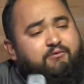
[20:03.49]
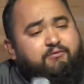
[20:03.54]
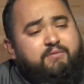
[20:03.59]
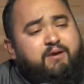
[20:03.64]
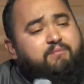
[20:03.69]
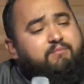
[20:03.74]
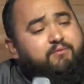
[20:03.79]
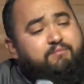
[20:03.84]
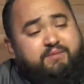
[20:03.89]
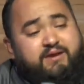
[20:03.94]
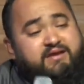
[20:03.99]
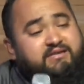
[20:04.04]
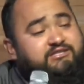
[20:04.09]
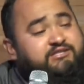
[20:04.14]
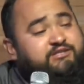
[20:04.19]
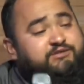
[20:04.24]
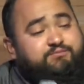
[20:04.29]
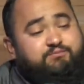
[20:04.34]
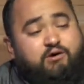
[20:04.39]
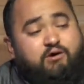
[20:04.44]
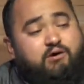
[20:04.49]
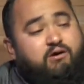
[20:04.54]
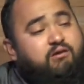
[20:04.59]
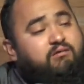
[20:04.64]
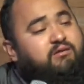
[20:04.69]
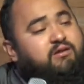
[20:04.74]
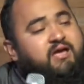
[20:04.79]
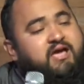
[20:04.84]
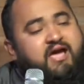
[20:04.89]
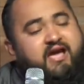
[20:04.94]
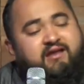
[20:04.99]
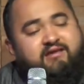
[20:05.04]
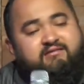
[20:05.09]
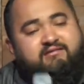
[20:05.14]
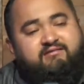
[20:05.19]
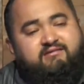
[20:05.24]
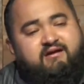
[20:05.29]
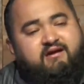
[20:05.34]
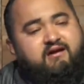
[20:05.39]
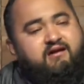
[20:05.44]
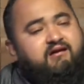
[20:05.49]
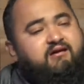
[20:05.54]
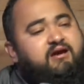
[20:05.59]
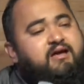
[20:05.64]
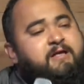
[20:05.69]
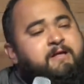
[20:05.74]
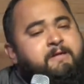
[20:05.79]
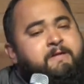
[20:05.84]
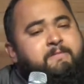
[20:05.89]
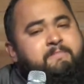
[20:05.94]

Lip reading: remember being small and young